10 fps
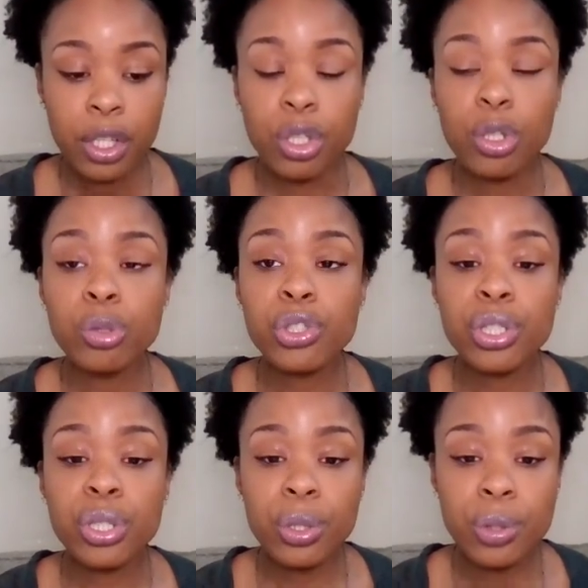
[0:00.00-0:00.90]
You
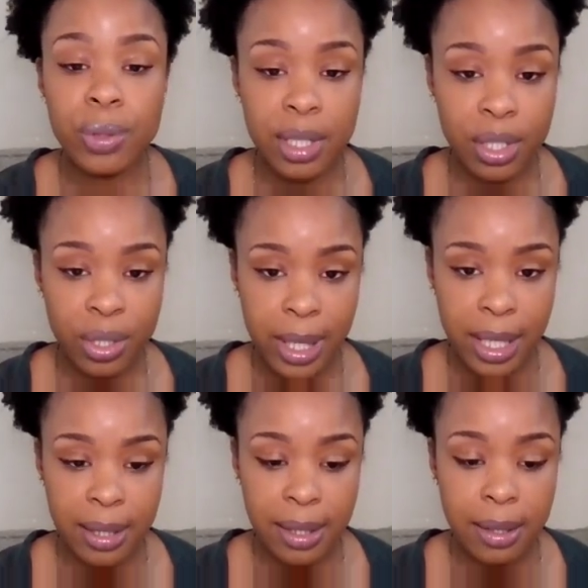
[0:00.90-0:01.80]
choose to
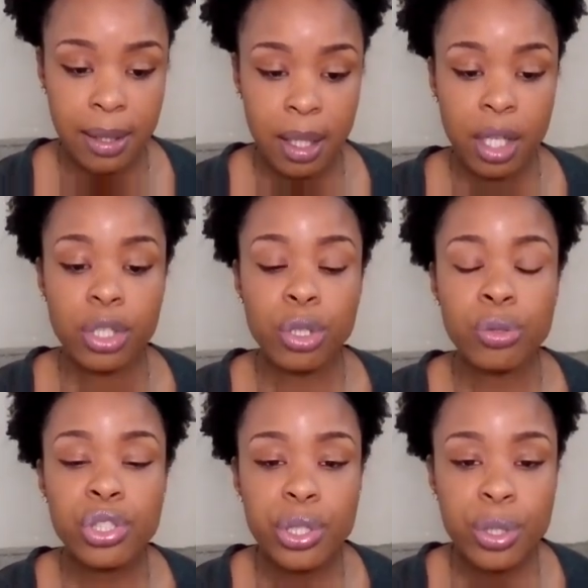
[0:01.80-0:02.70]
trust, you
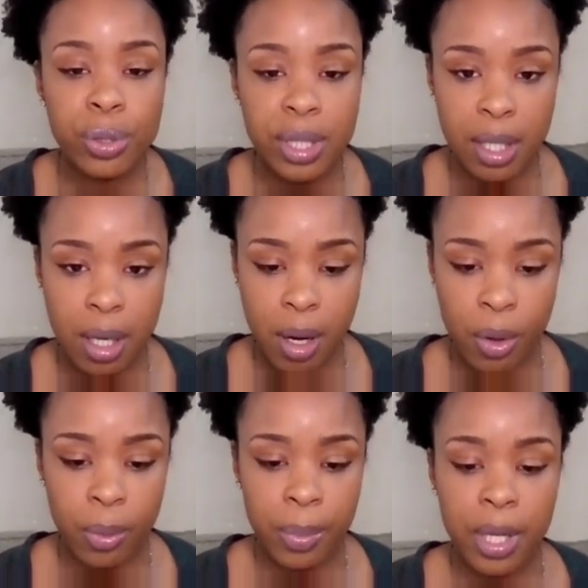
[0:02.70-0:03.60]
choose to
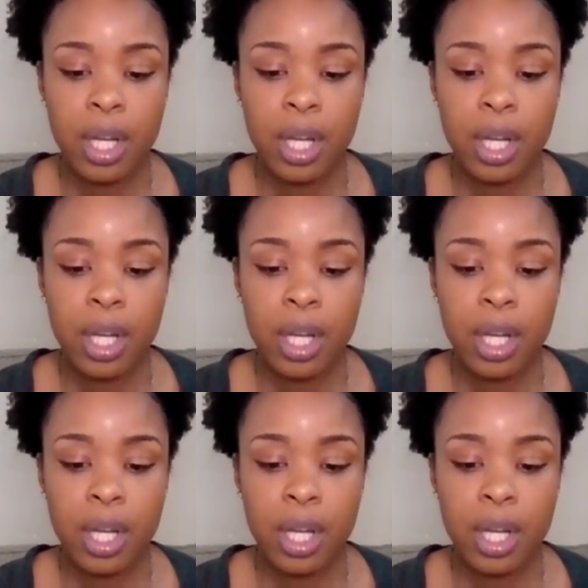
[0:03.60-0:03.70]
hope,